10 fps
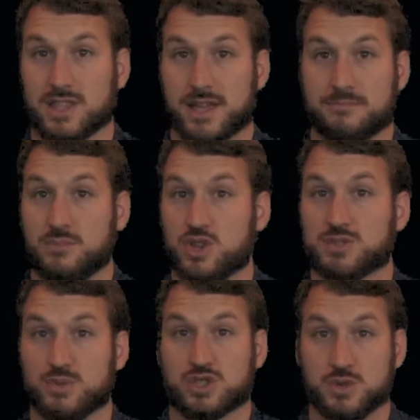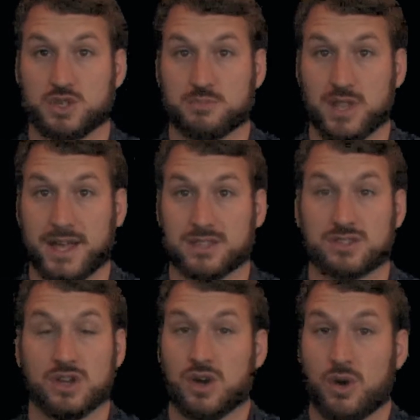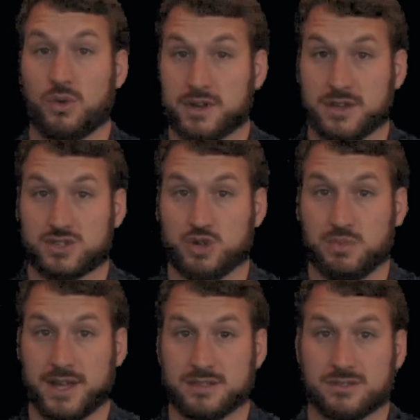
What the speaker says: like municipal sewage plants or industrial plants.